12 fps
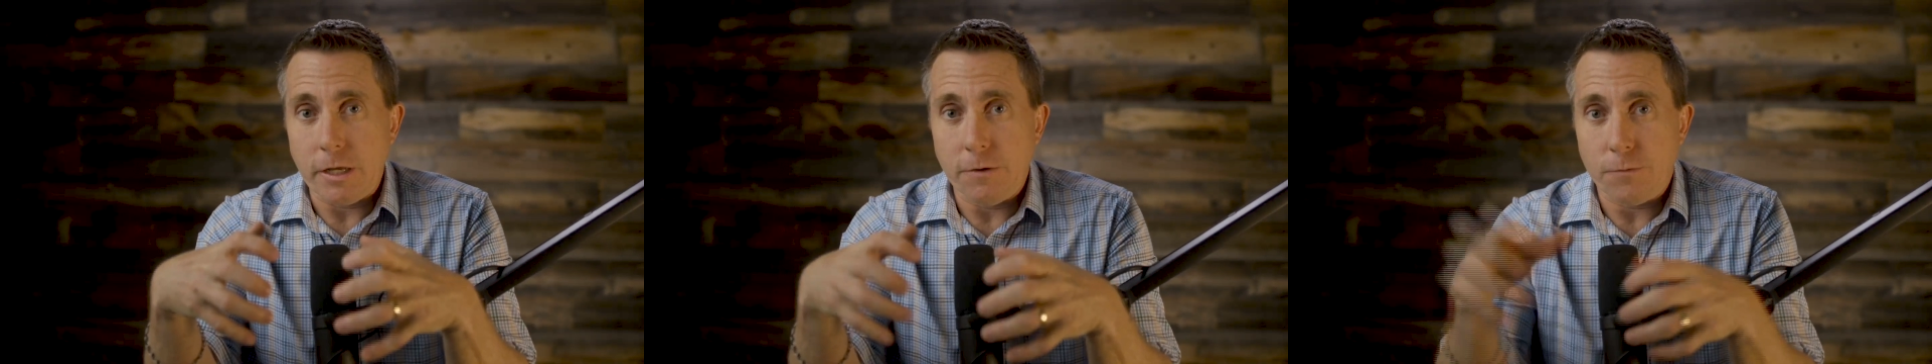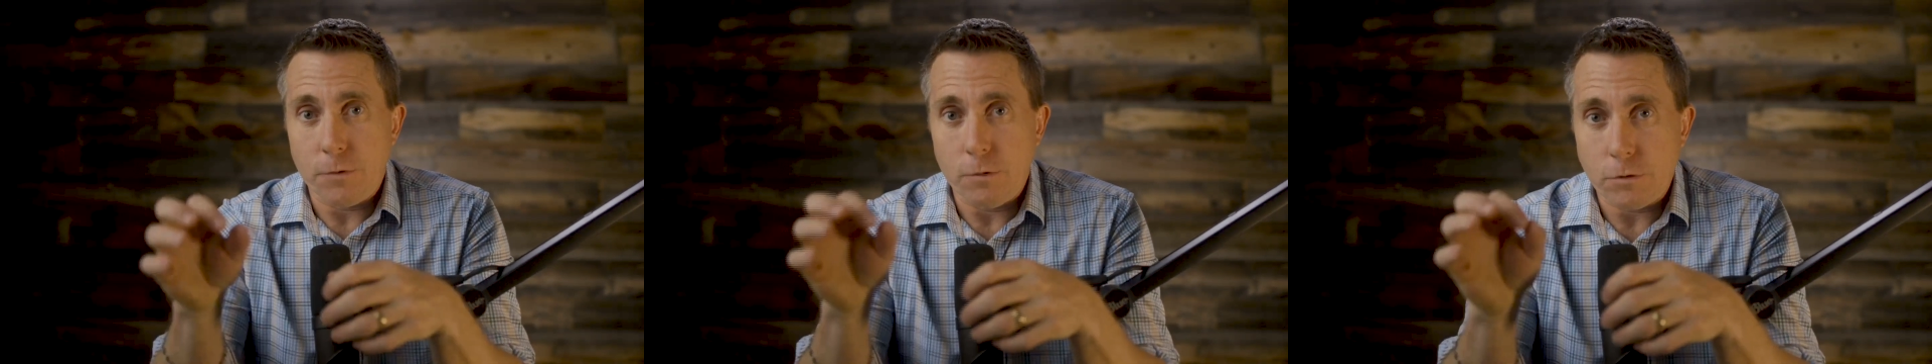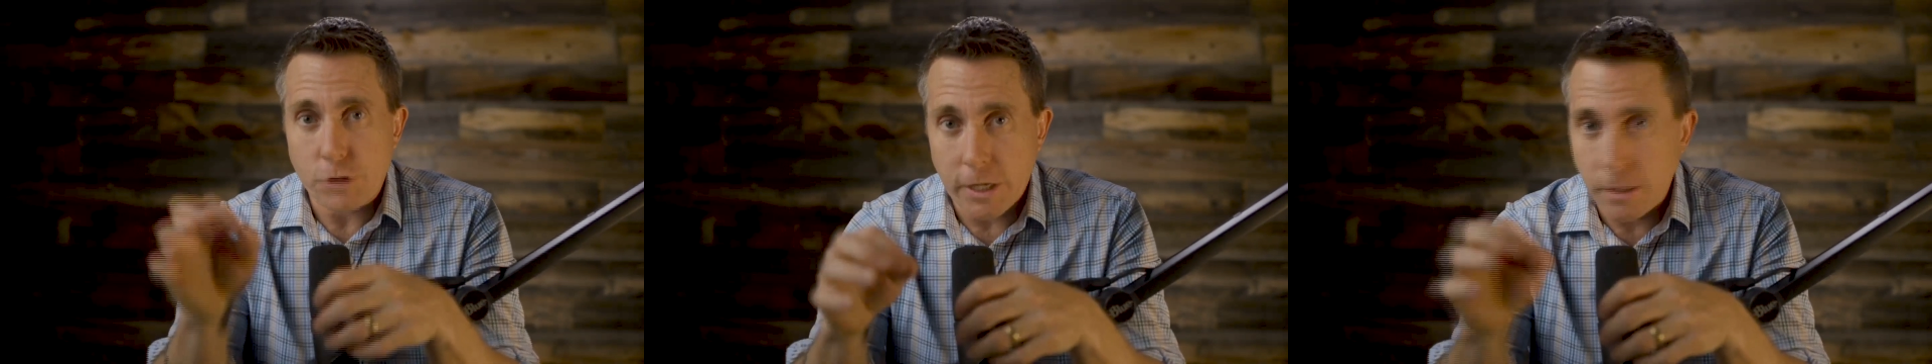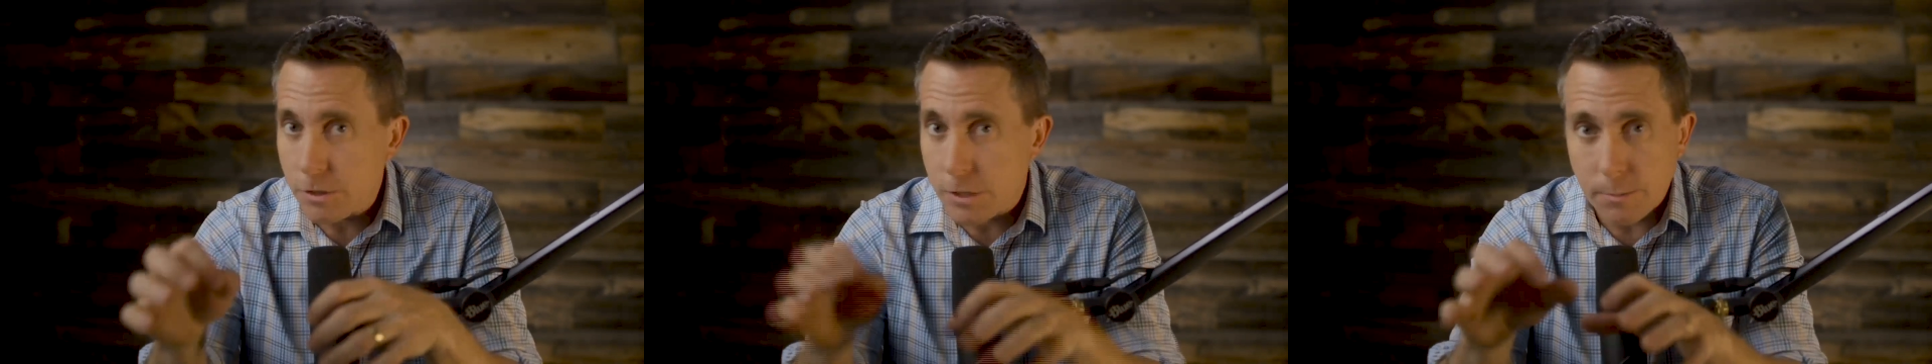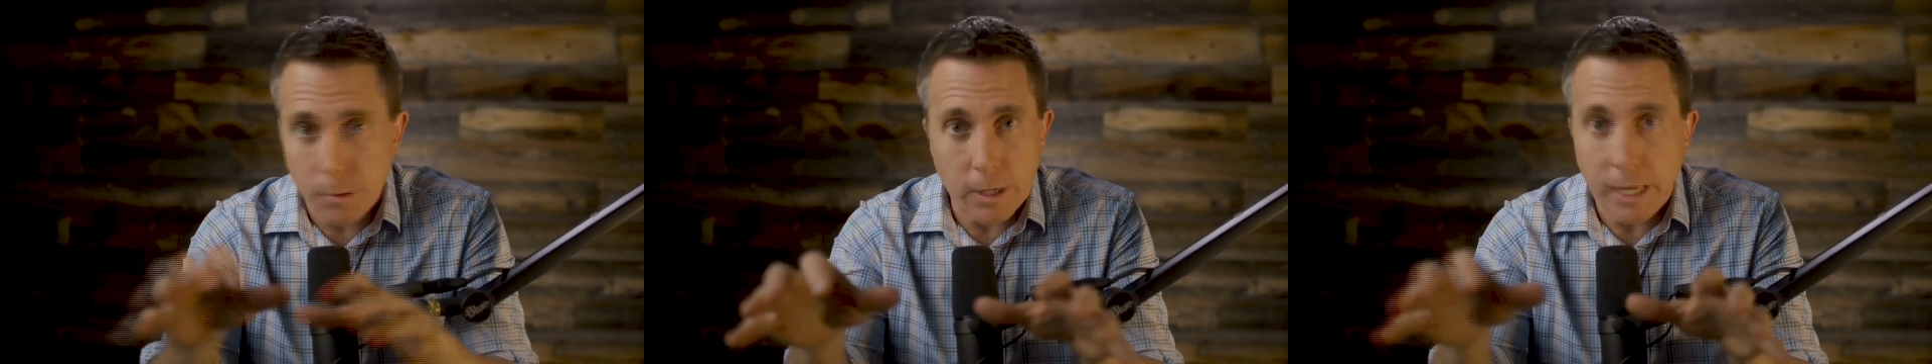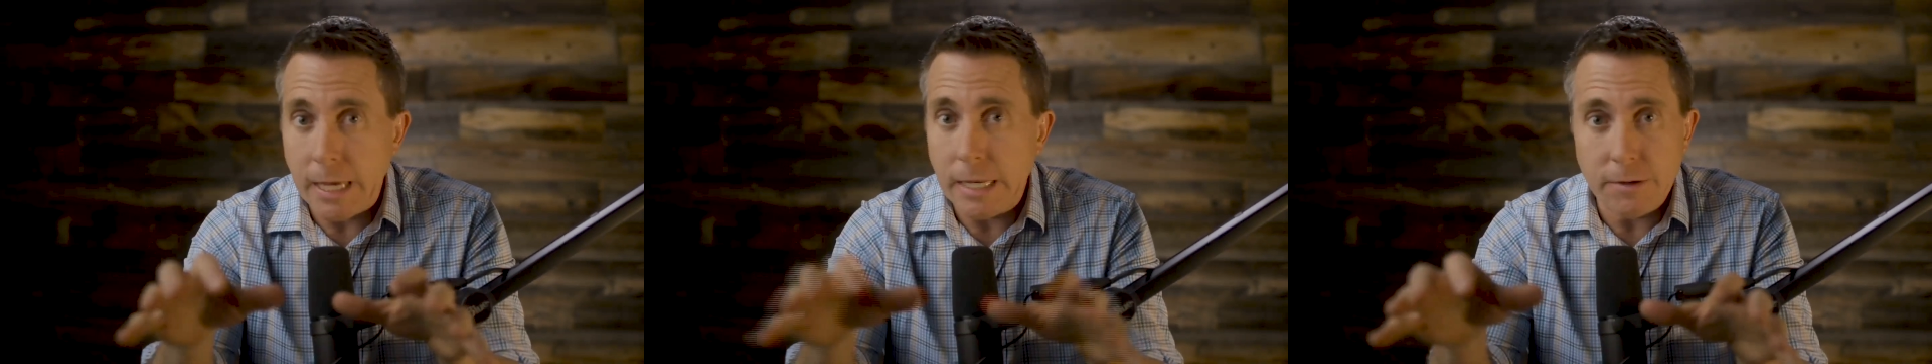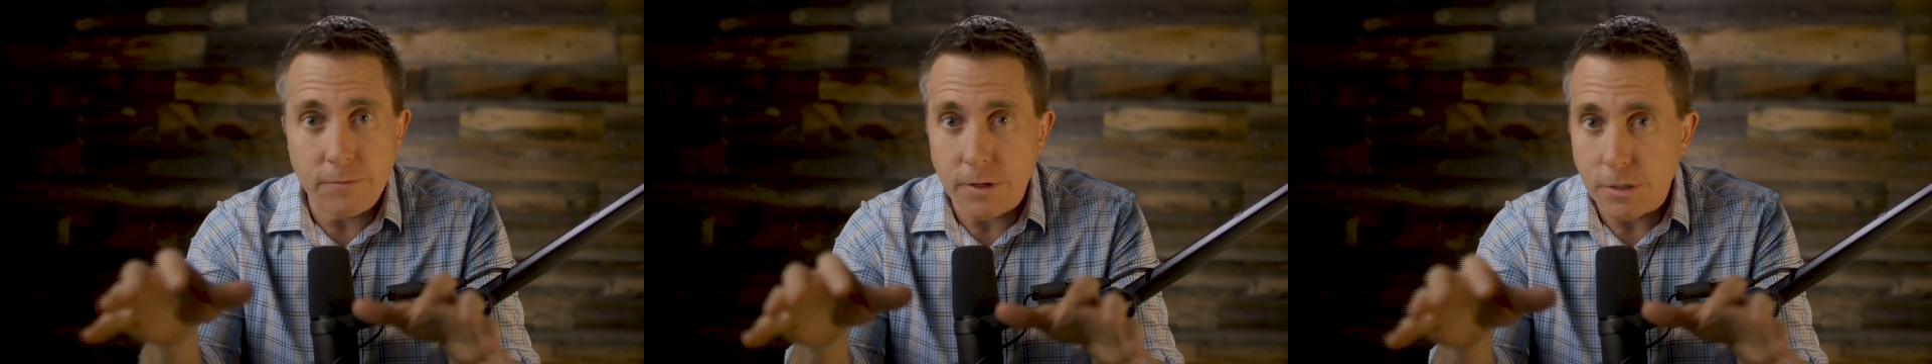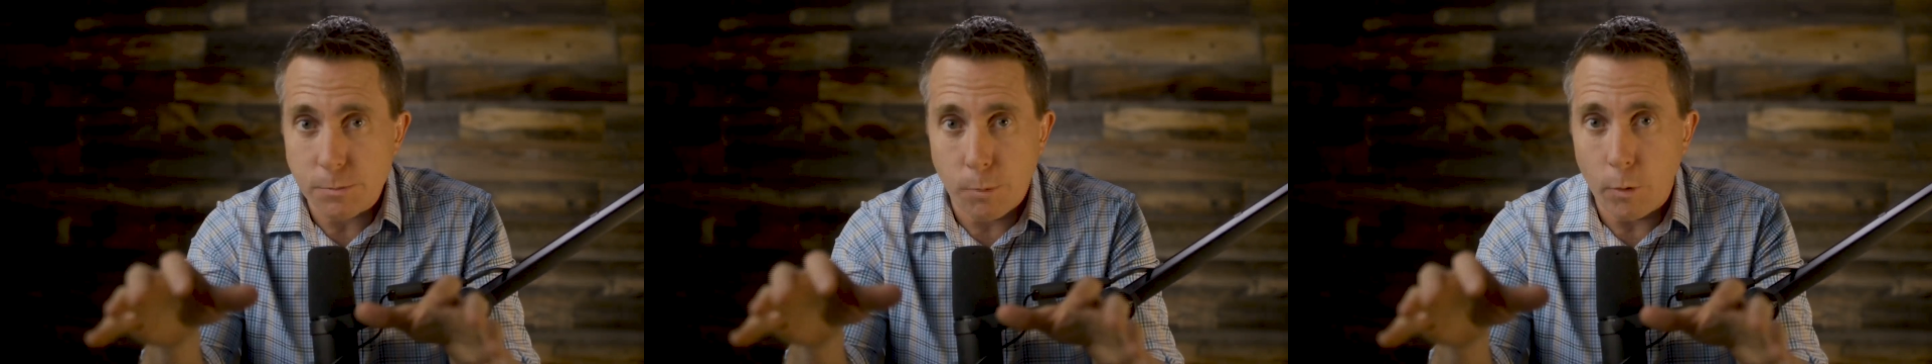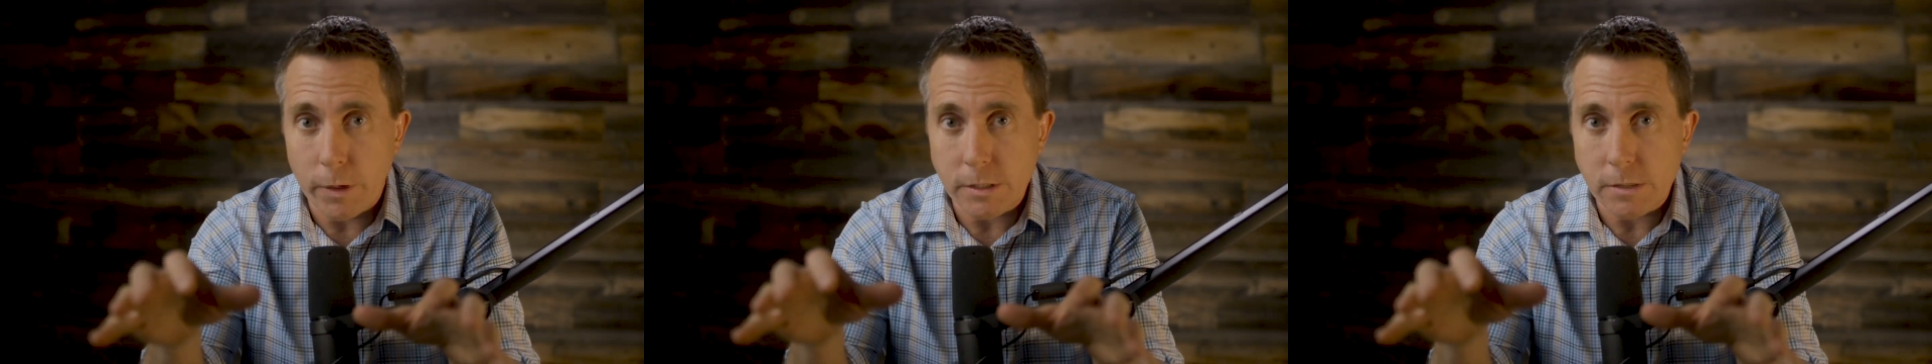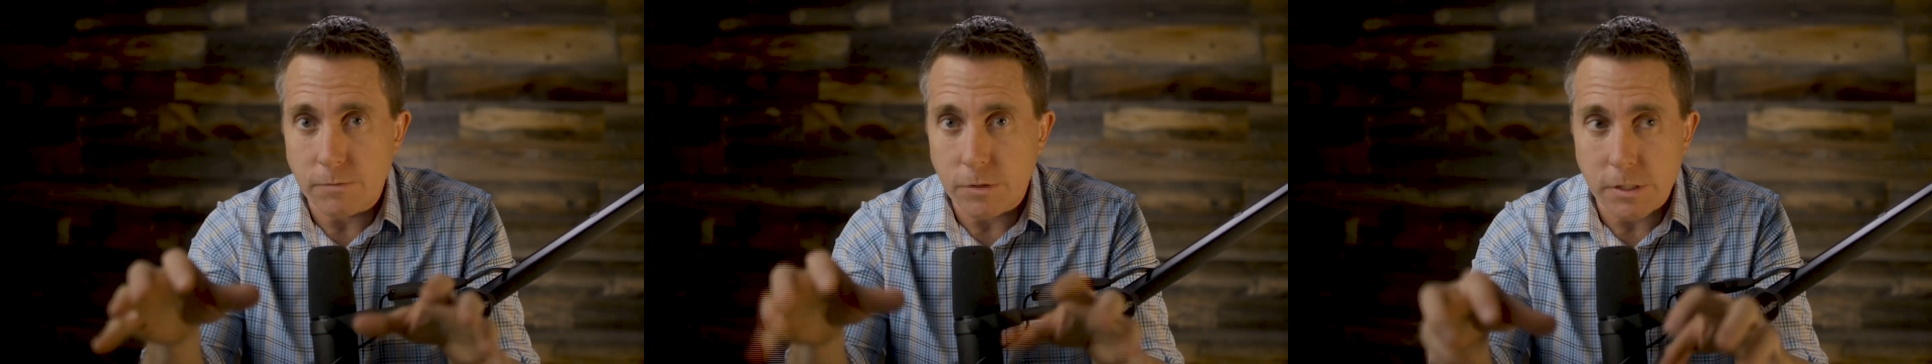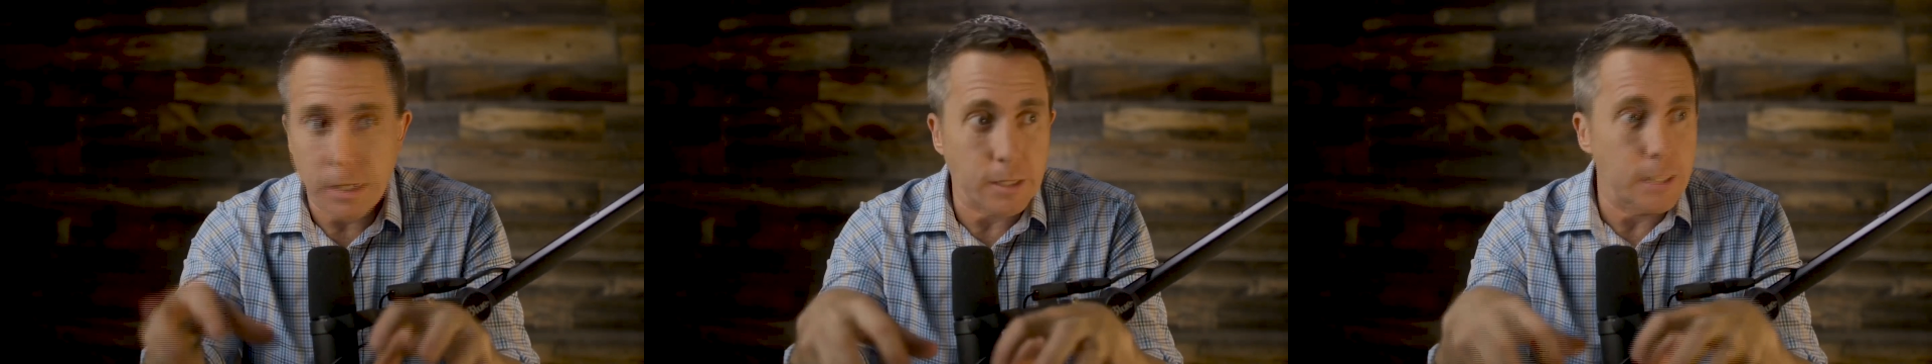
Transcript: if you challenge them on any of these points of just like,